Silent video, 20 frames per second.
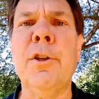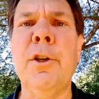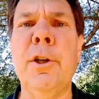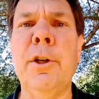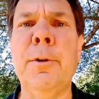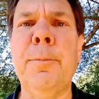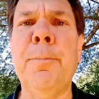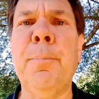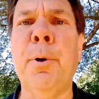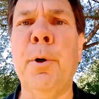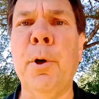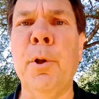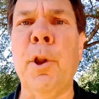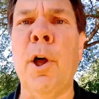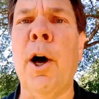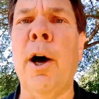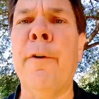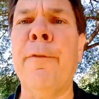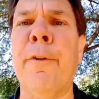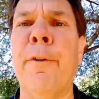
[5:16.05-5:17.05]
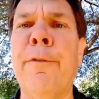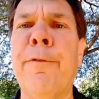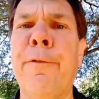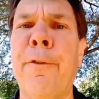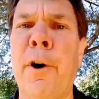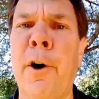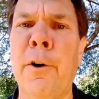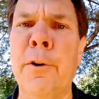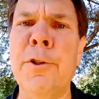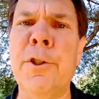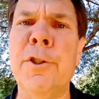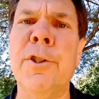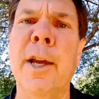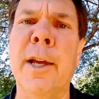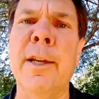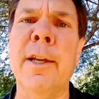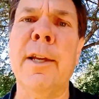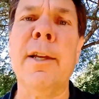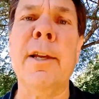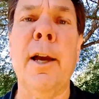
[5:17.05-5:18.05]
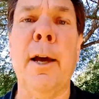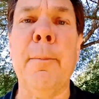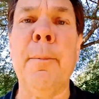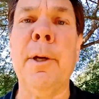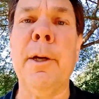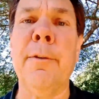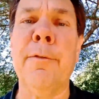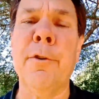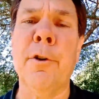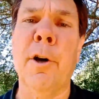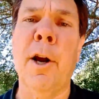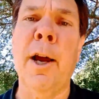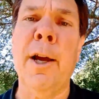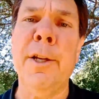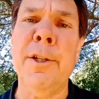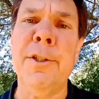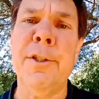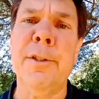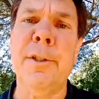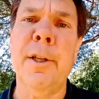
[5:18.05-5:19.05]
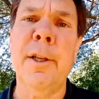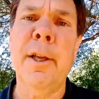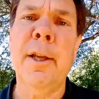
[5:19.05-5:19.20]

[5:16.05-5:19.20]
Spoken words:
could pull off a false second coming of Christ.